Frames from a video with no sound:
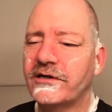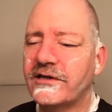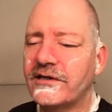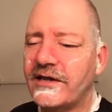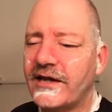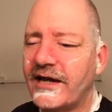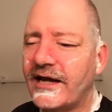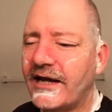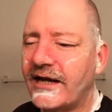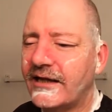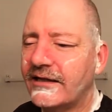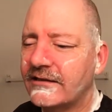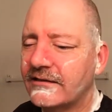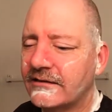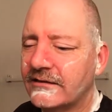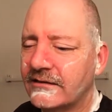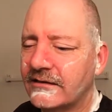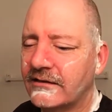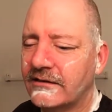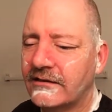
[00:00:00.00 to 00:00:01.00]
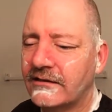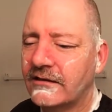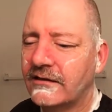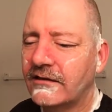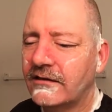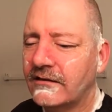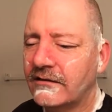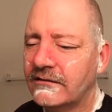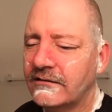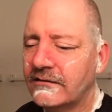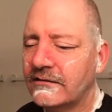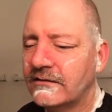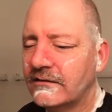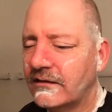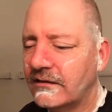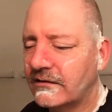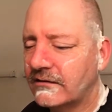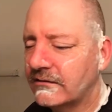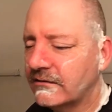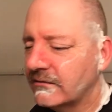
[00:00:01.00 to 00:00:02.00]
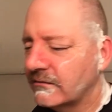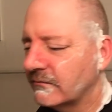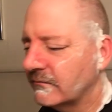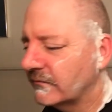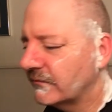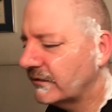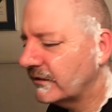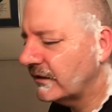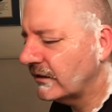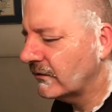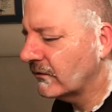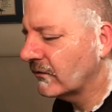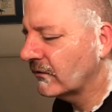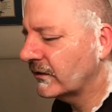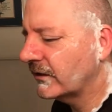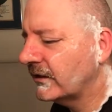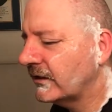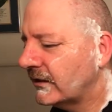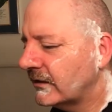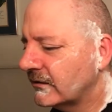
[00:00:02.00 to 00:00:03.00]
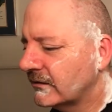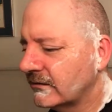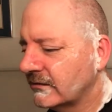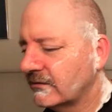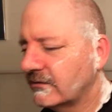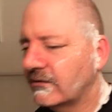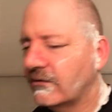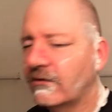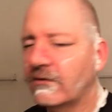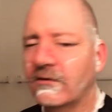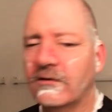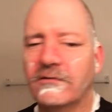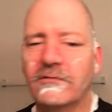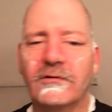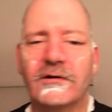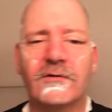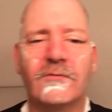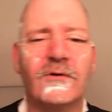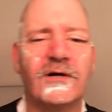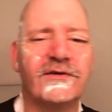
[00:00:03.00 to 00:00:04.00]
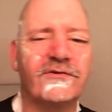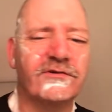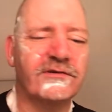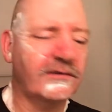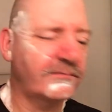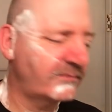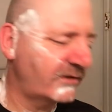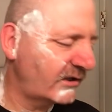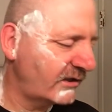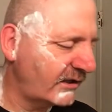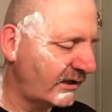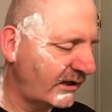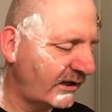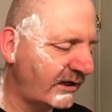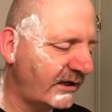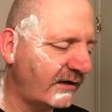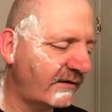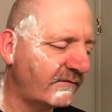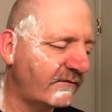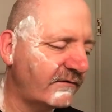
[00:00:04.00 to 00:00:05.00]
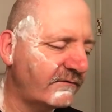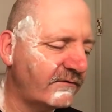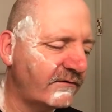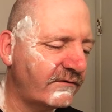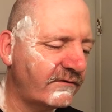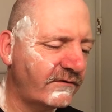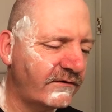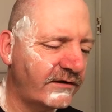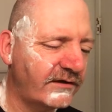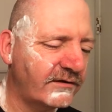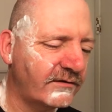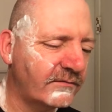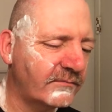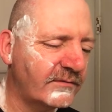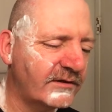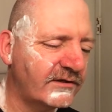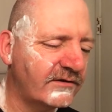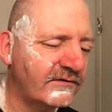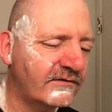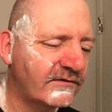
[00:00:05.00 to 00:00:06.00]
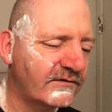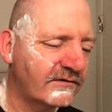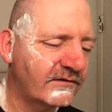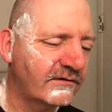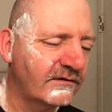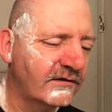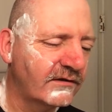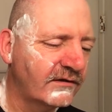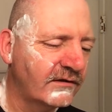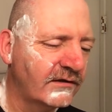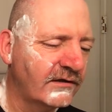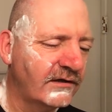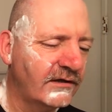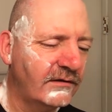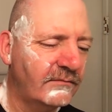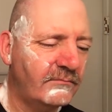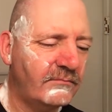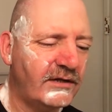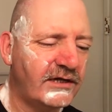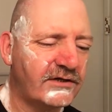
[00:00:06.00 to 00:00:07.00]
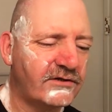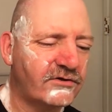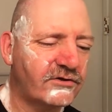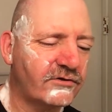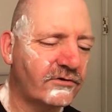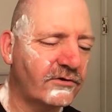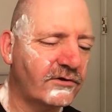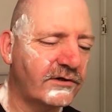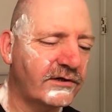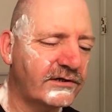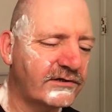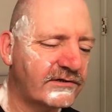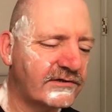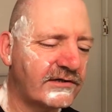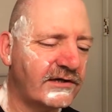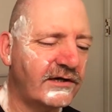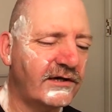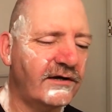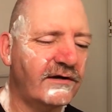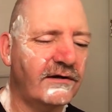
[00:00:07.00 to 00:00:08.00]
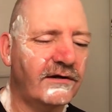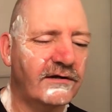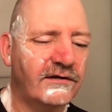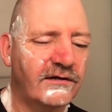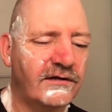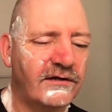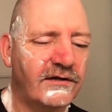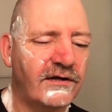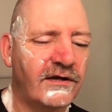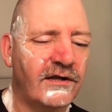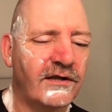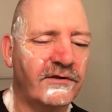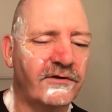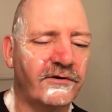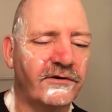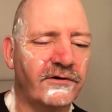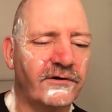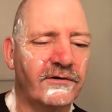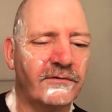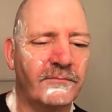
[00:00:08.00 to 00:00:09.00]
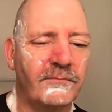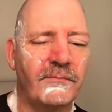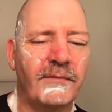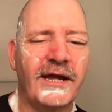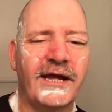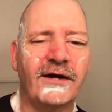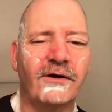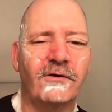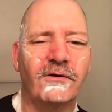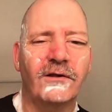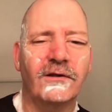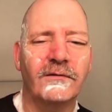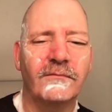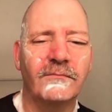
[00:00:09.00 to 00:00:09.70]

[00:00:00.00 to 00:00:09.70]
to that. Um, the only only request I'm gonna have of them is make sure it's uh, another male